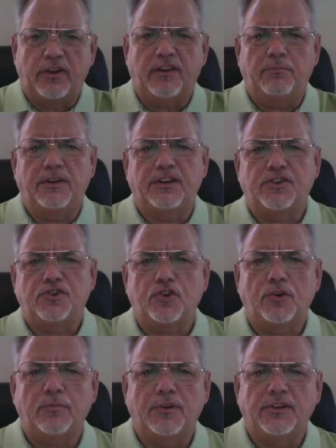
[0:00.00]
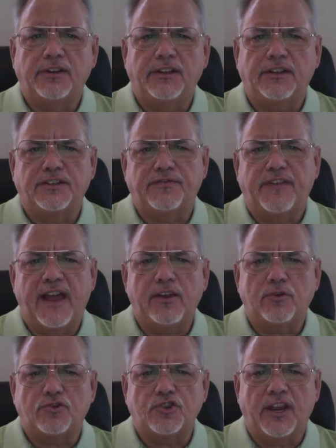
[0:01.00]
have been determined in this
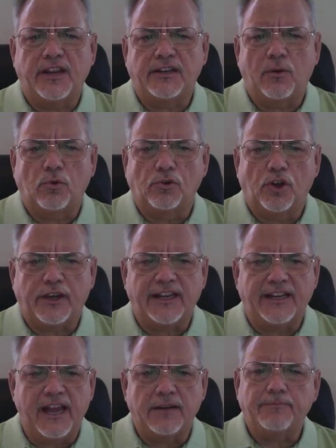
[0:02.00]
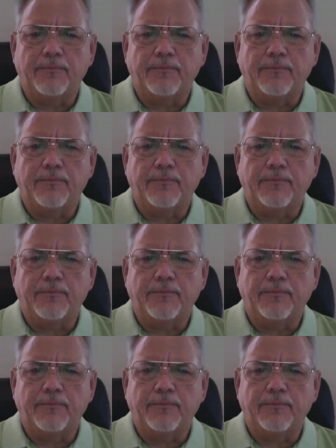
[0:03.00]
value chain that we're looking at.